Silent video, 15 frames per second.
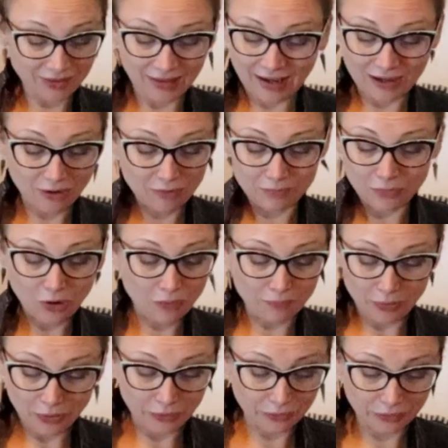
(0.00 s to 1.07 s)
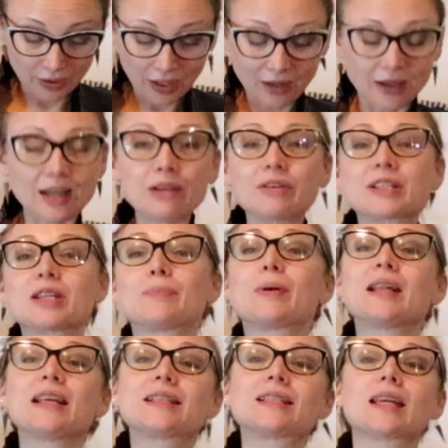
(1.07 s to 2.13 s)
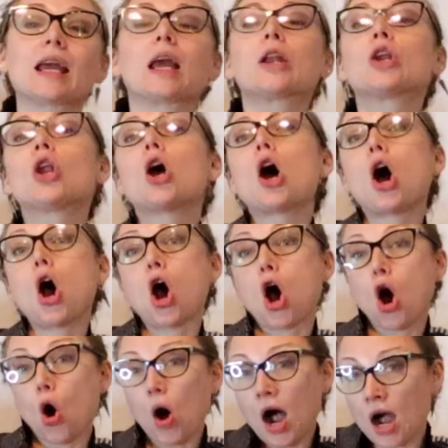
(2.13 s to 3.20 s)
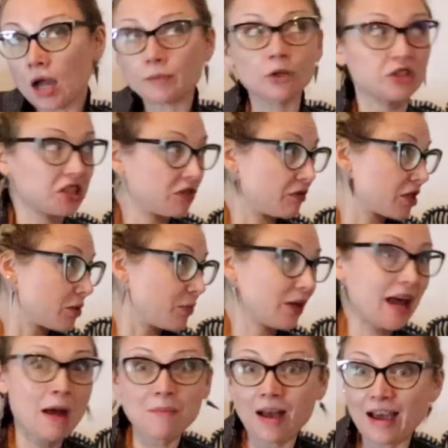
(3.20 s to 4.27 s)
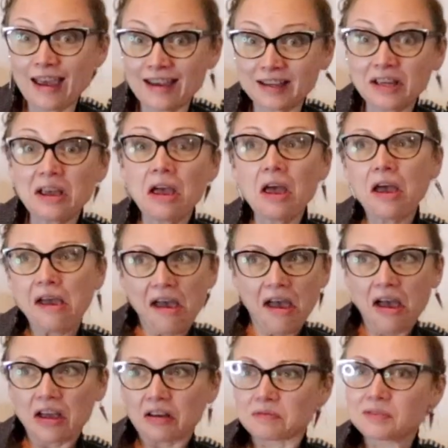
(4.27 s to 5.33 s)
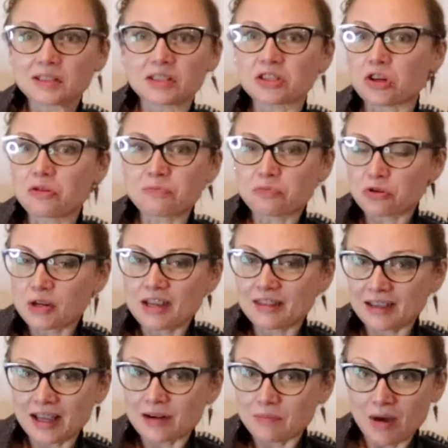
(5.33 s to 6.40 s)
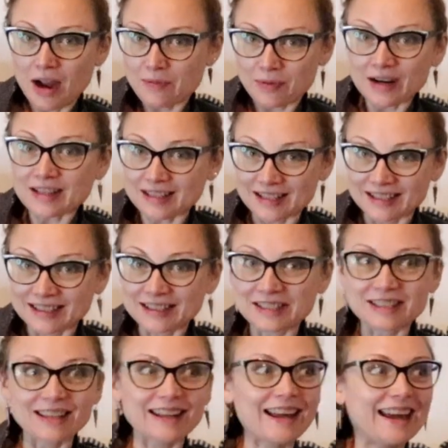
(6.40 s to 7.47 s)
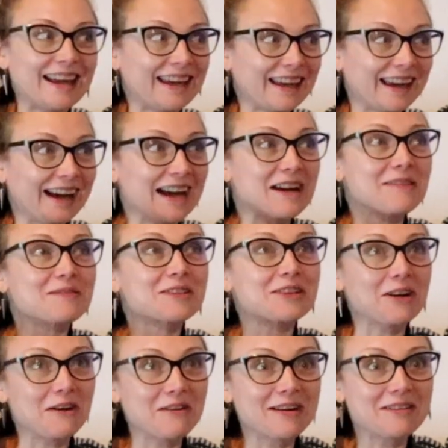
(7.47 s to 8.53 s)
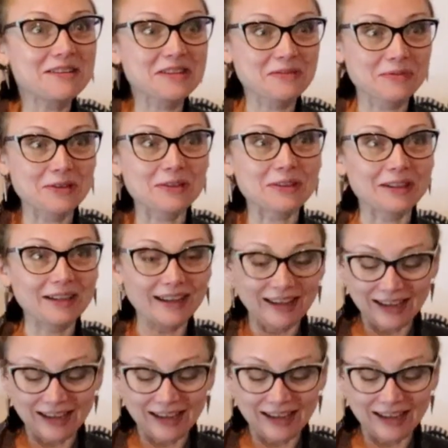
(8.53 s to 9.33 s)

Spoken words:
They come on both. Irritability. No, I'm not irritable, am I? Don't breathe in my presence. Like, I am so irritable.